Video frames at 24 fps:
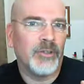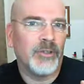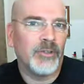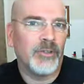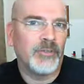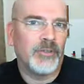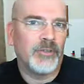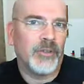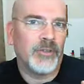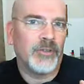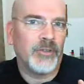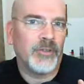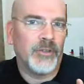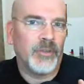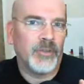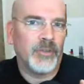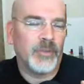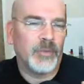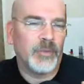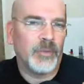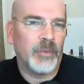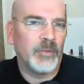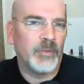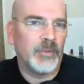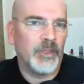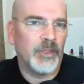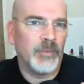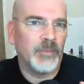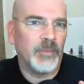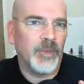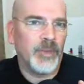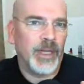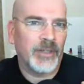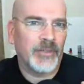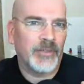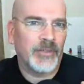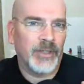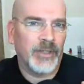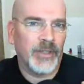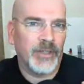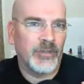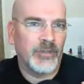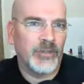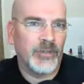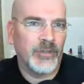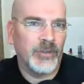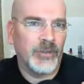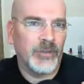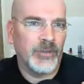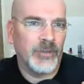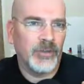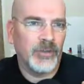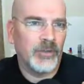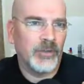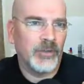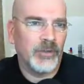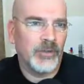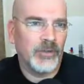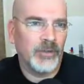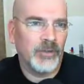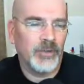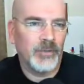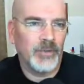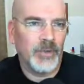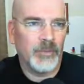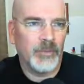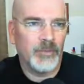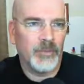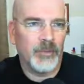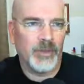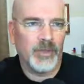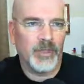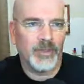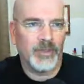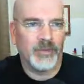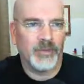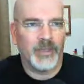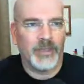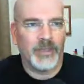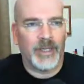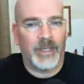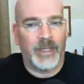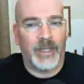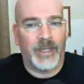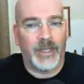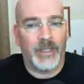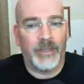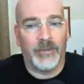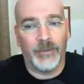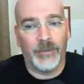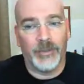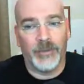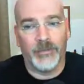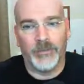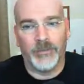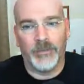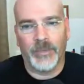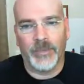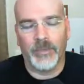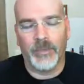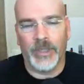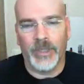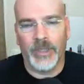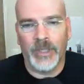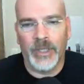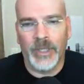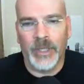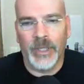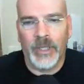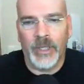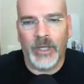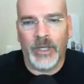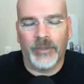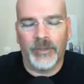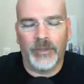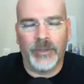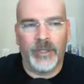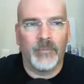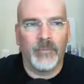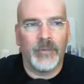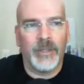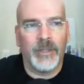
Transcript: don't know if that's going to expose any boxing issues or memory things like that. I don't know. But I thought,